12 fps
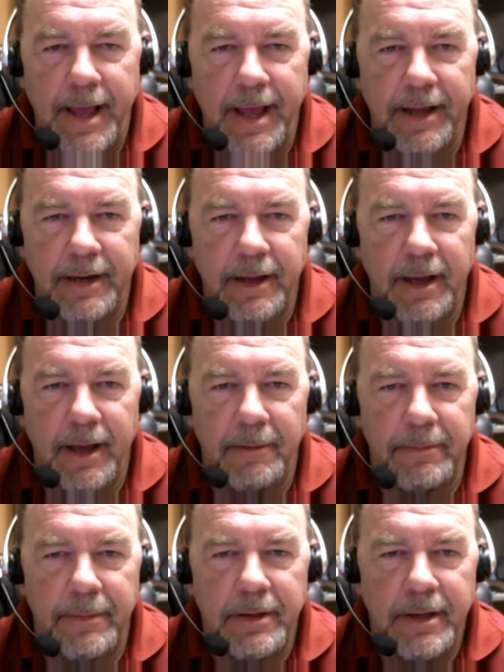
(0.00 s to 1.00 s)
and
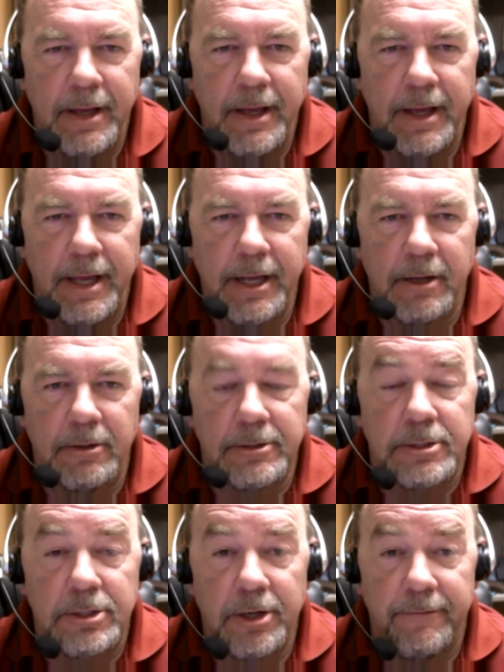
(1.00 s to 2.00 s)
um, it'll
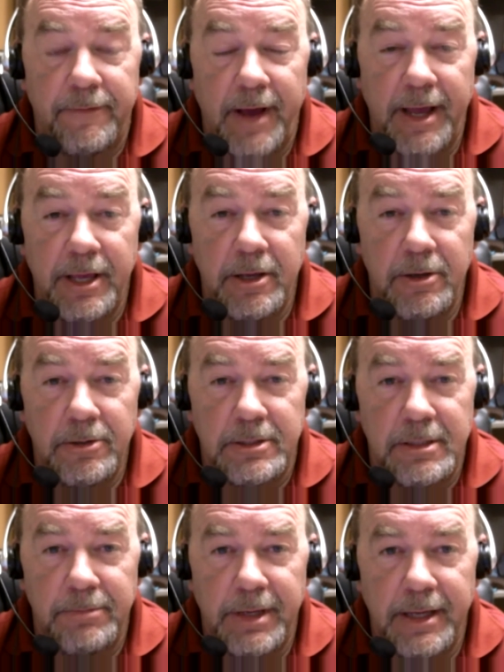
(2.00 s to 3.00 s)
certify you
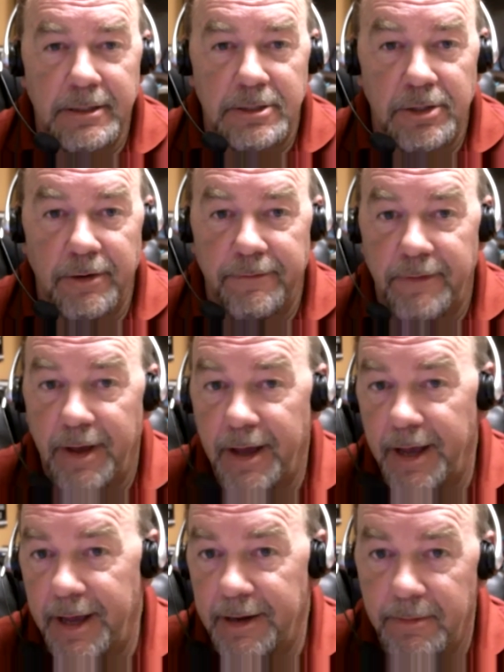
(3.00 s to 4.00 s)
to be a
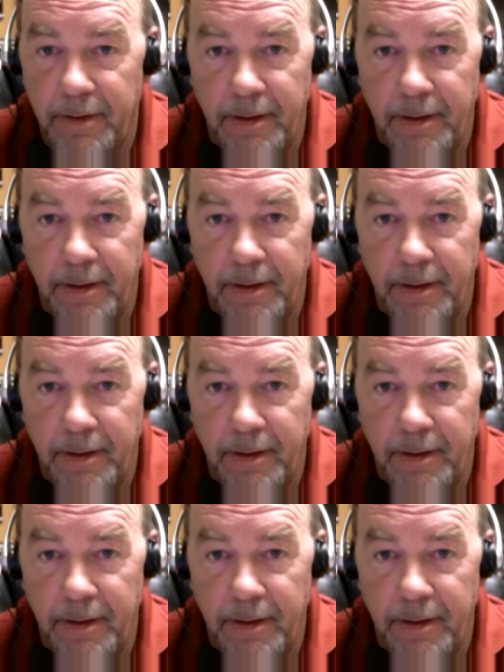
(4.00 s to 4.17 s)
certified